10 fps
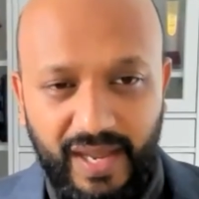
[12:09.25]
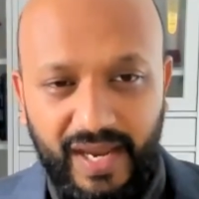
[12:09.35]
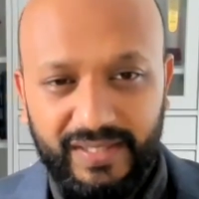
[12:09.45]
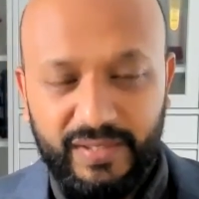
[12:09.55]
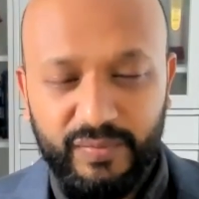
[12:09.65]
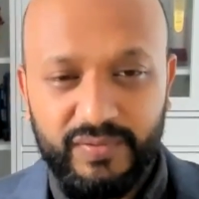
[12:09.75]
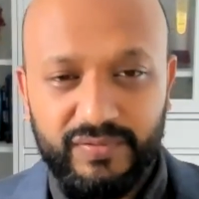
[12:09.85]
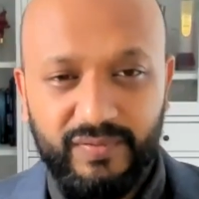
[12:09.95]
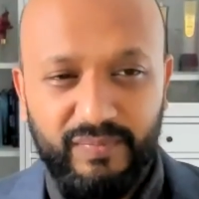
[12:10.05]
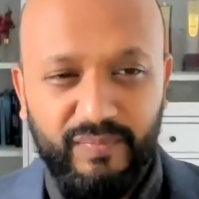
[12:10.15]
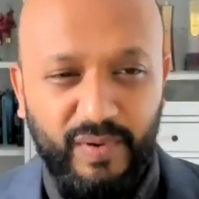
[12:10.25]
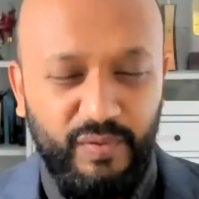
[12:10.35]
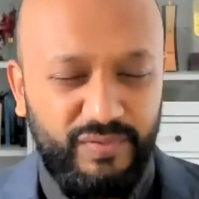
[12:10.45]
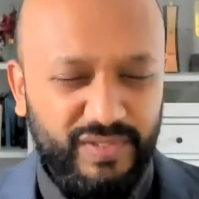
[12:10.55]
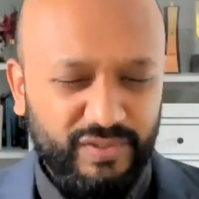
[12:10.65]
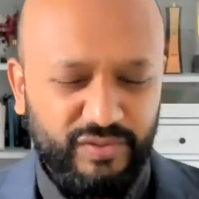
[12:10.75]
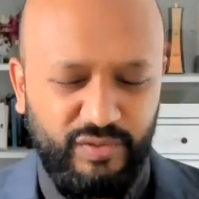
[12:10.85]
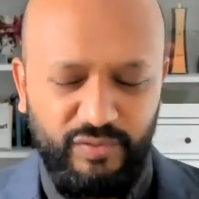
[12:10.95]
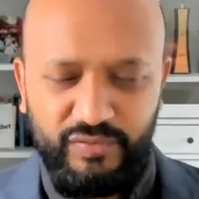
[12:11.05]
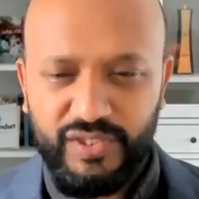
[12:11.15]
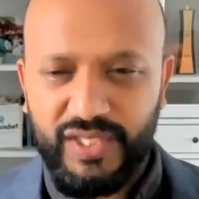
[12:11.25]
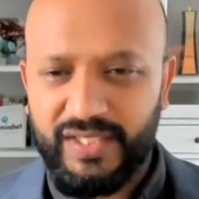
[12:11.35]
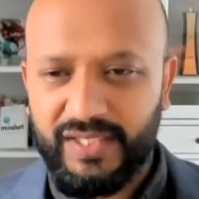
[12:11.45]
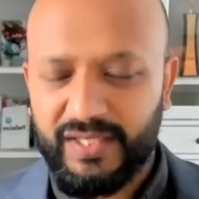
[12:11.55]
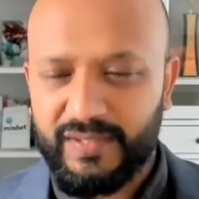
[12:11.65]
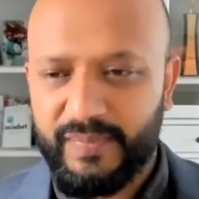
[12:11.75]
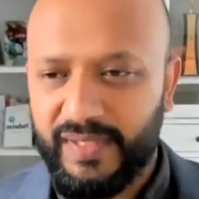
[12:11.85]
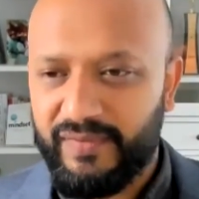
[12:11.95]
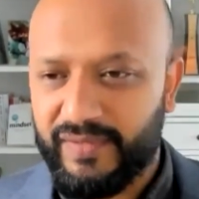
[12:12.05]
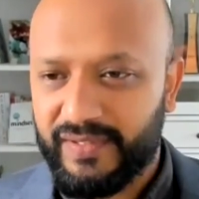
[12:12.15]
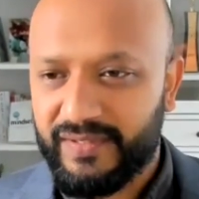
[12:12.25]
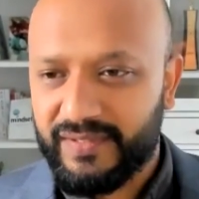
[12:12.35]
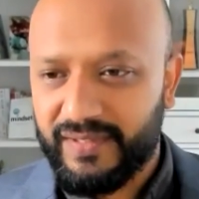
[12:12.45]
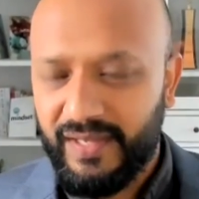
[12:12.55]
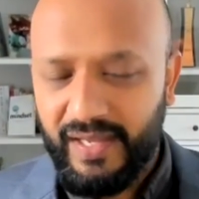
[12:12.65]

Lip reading: And this was the most excruciating experience